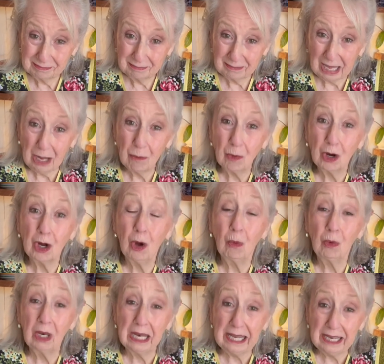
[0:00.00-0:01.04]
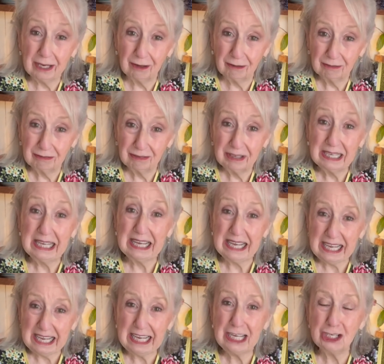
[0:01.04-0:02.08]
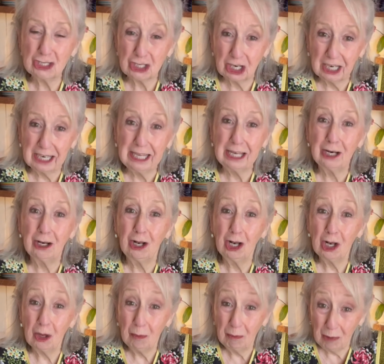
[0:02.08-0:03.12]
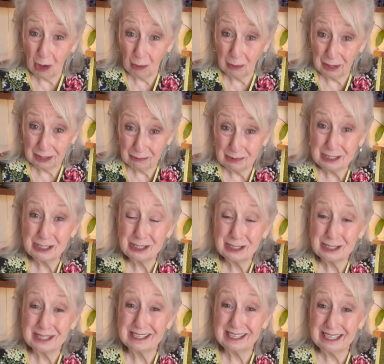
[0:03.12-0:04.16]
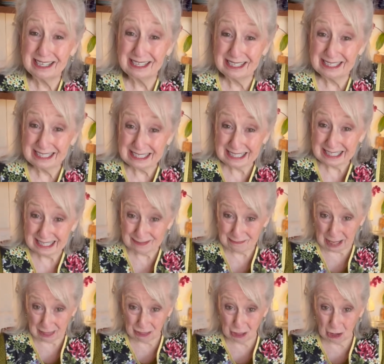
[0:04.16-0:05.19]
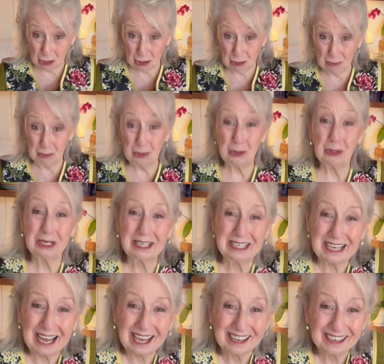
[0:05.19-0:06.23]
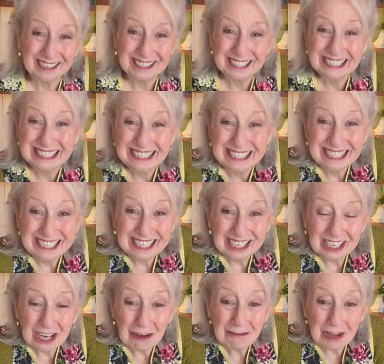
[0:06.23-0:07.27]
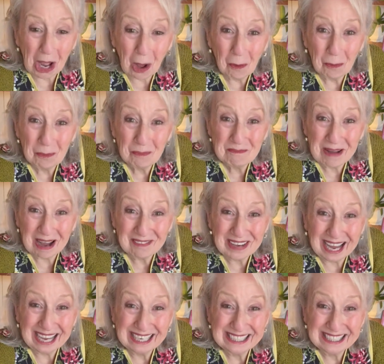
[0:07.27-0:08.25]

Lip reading: and we're gonna live each little moment, which is my third book title. Love y'all. Bye bye.